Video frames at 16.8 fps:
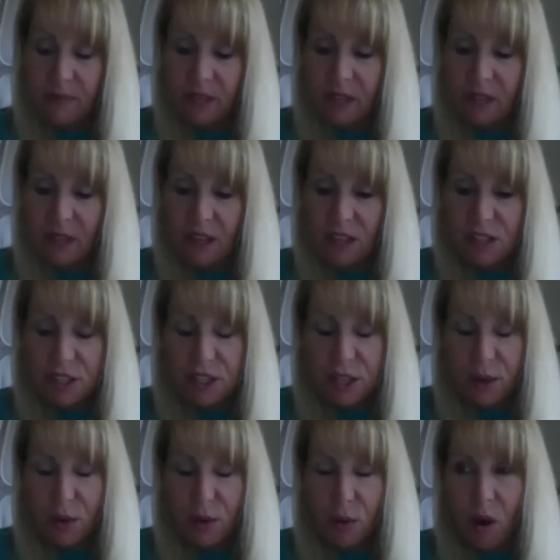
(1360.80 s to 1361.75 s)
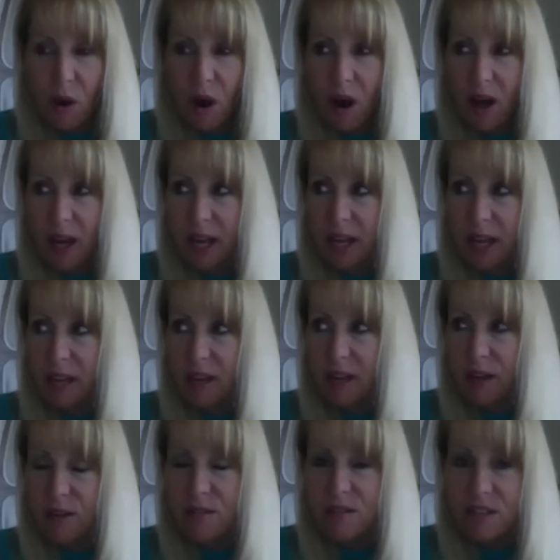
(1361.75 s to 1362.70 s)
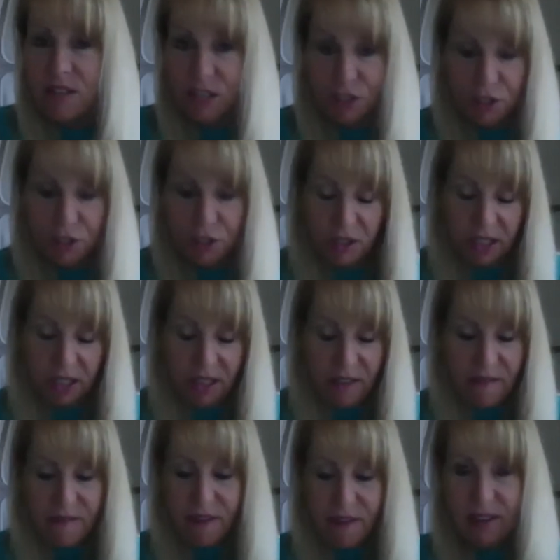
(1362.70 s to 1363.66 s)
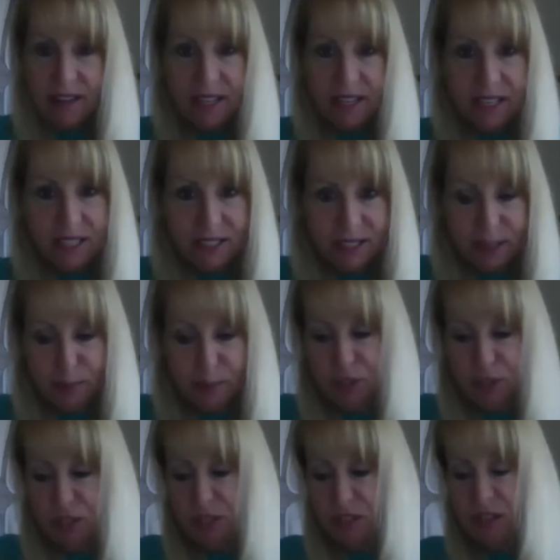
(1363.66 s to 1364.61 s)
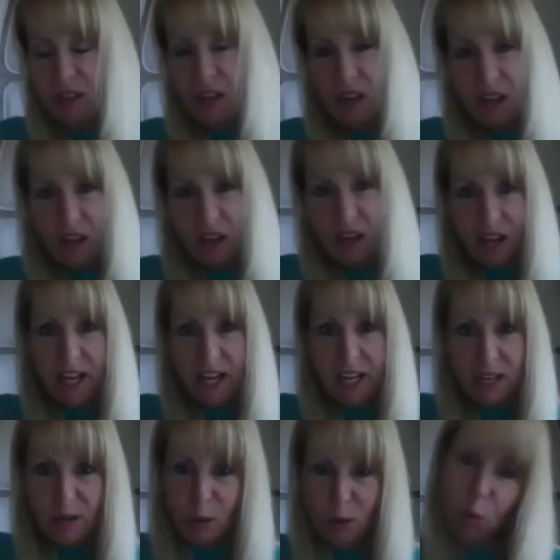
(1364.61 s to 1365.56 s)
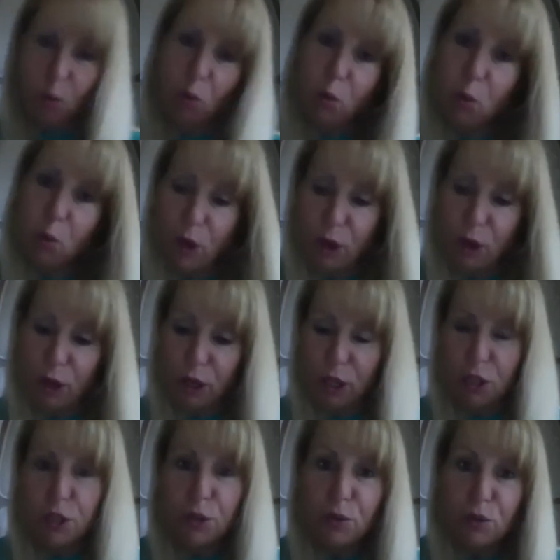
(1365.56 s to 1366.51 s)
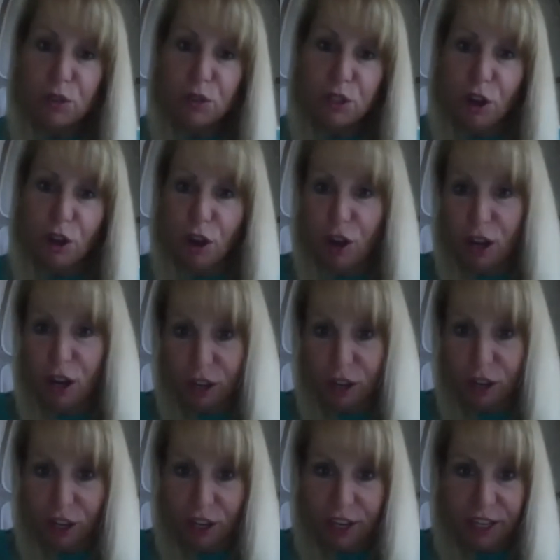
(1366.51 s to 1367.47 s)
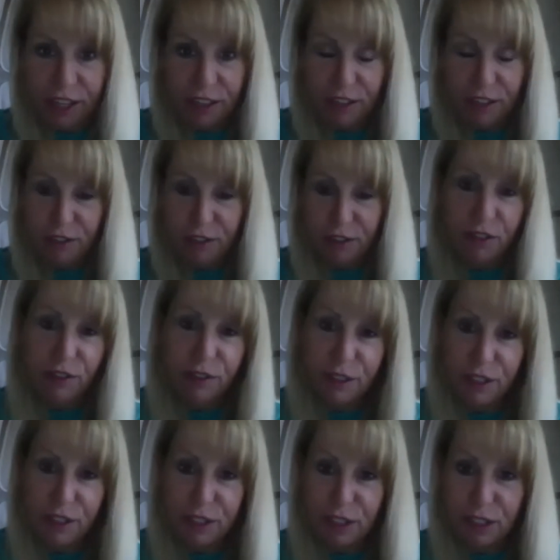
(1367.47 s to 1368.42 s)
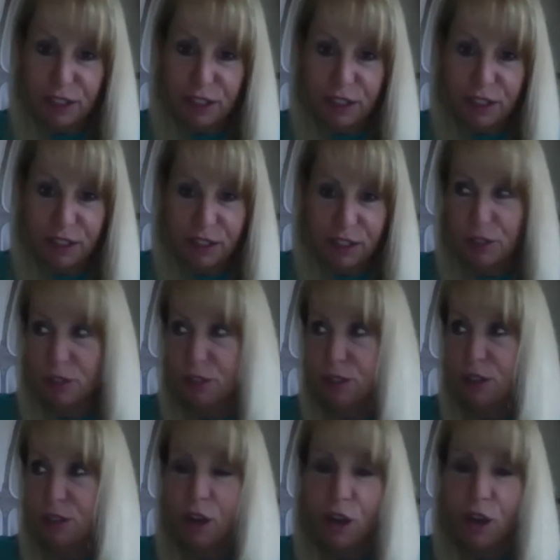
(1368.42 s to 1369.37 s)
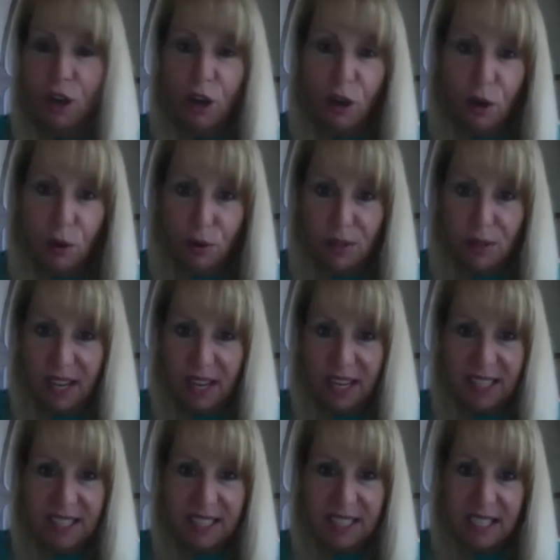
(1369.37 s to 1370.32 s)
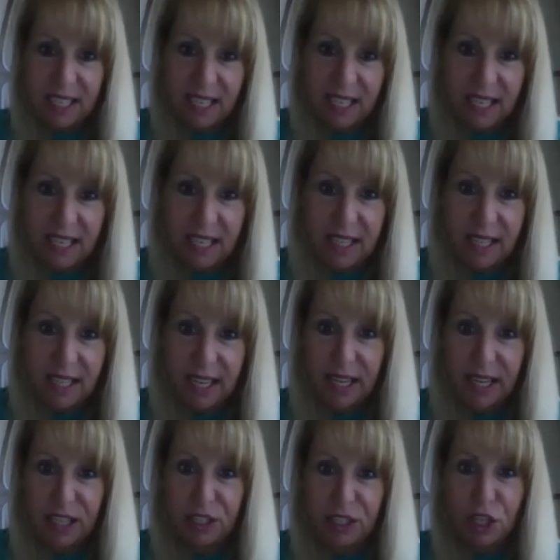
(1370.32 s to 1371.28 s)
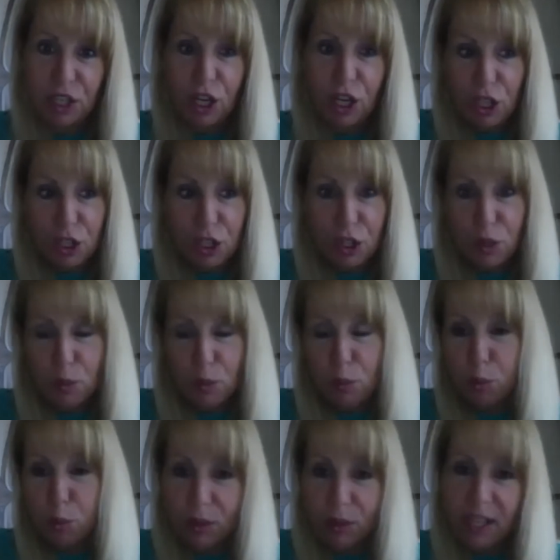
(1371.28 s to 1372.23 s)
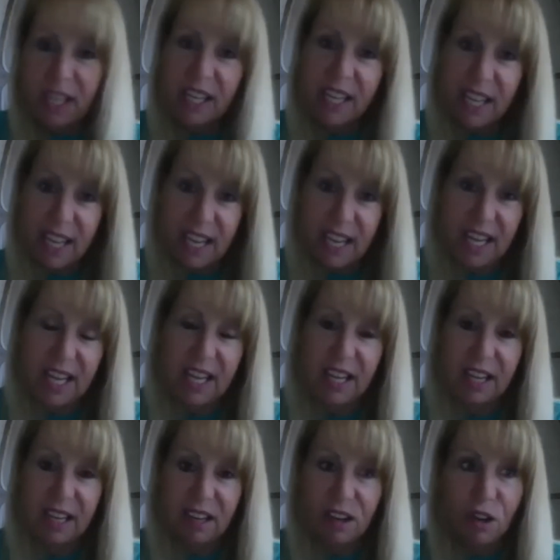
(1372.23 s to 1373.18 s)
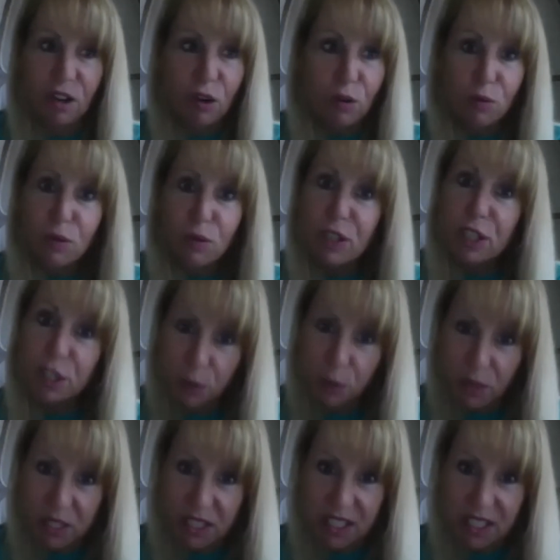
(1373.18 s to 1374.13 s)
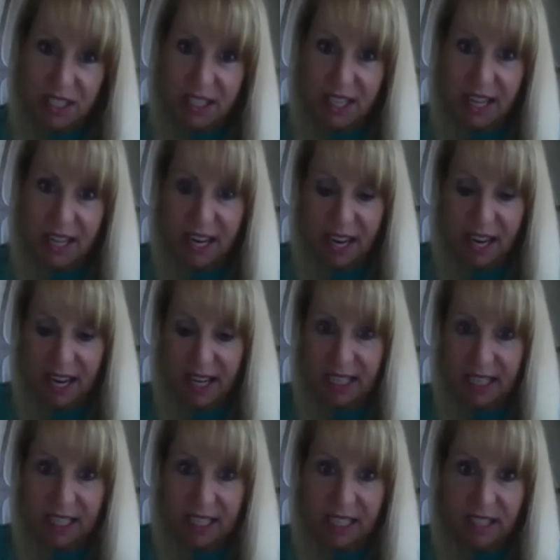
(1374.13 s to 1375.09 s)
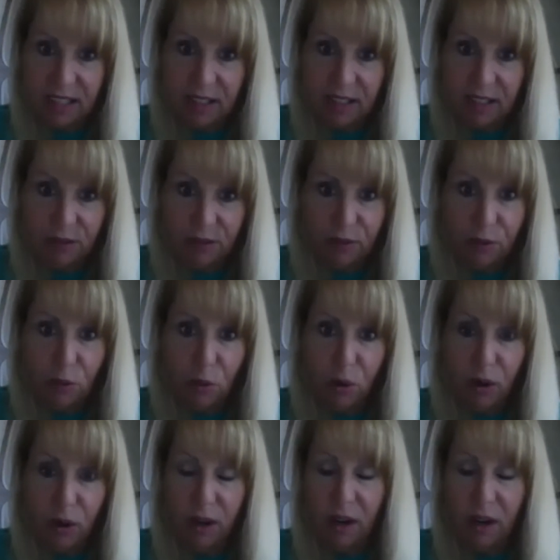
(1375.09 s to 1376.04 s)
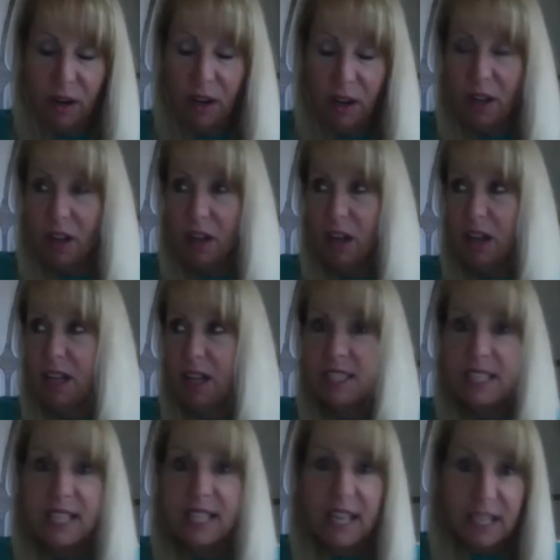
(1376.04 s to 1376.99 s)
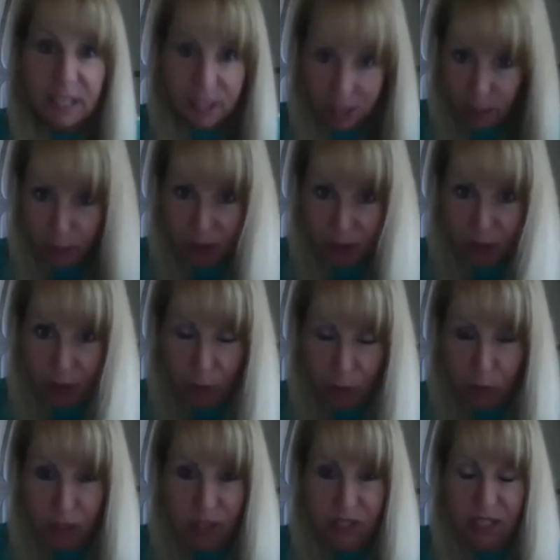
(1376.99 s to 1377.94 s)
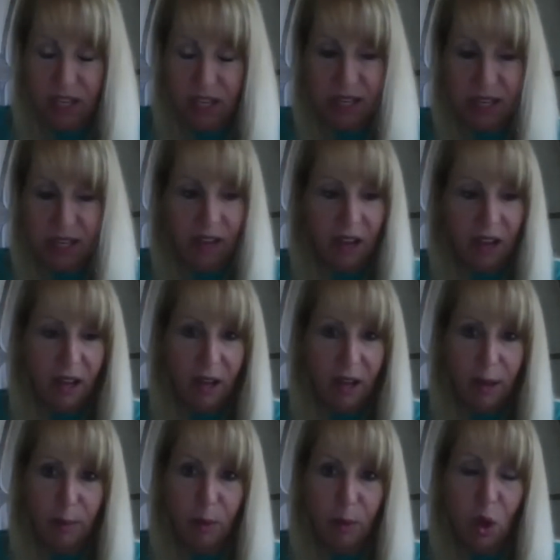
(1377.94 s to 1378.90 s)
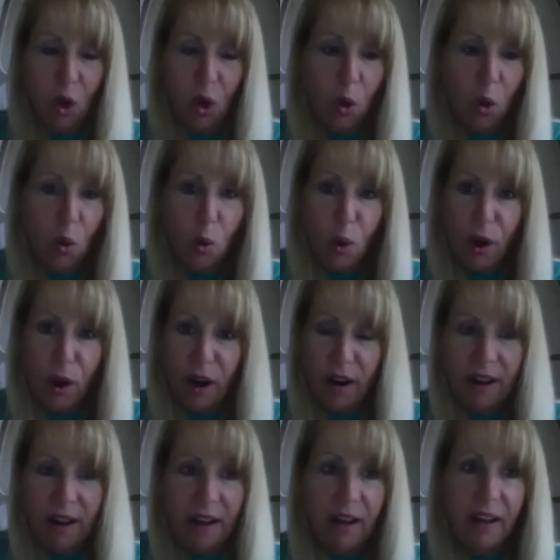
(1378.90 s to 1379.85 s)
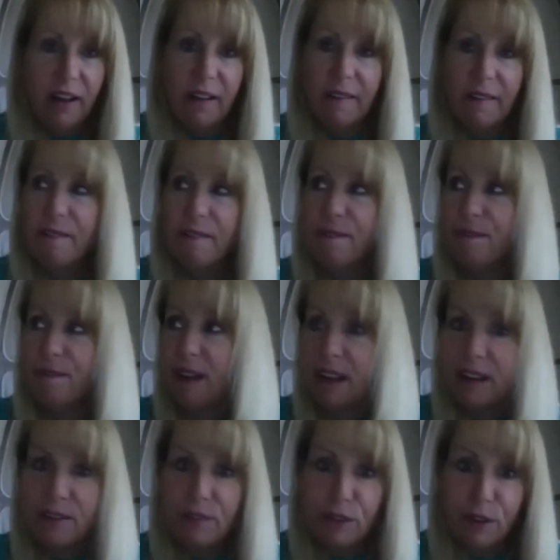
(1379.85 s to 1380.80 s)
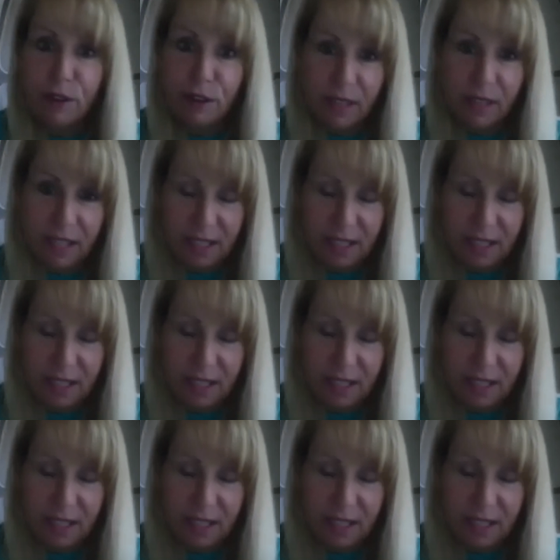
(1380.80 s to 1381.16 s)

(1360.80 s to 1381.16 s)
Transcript: so I initially, in the very inception, I uh, used online services such as Odesk and Elance to bring in resources that I needed for uh, to get some of the work done. Um, or uh, Fiverr is